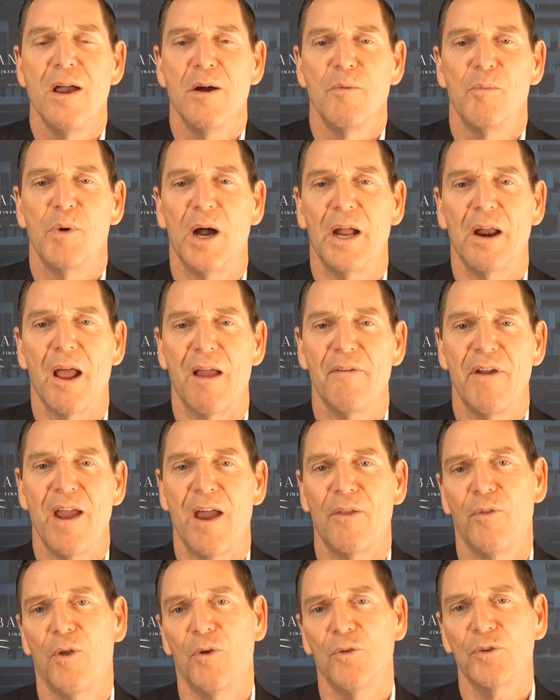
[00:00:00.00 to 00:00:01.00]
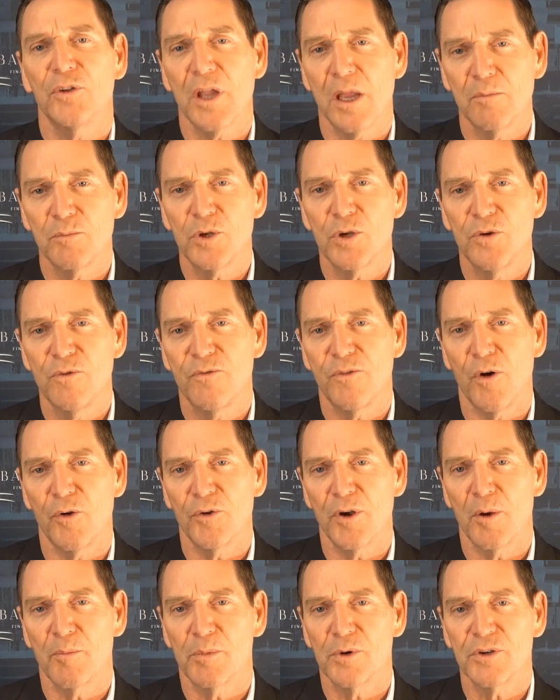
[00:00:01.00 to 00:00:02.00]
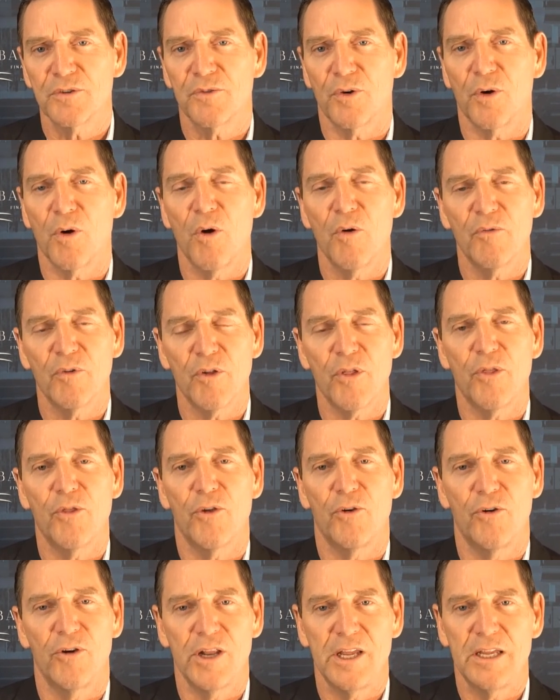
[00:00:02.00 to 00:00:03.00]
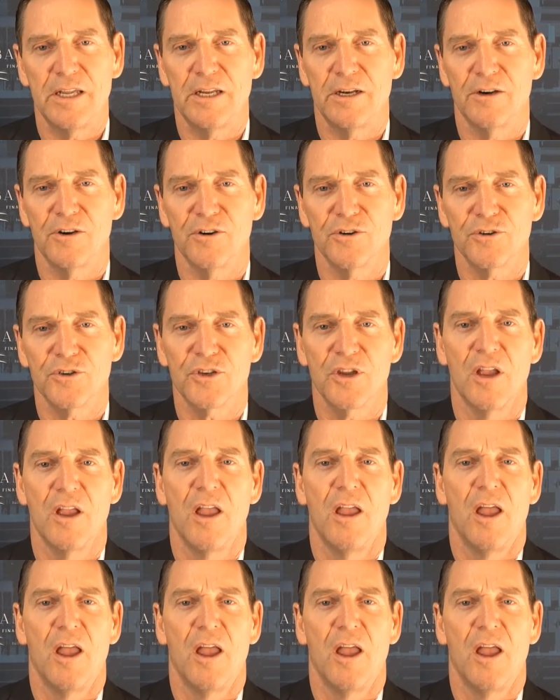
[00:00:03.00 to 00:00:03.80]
But I've had those same two phone numbers for over 30 years.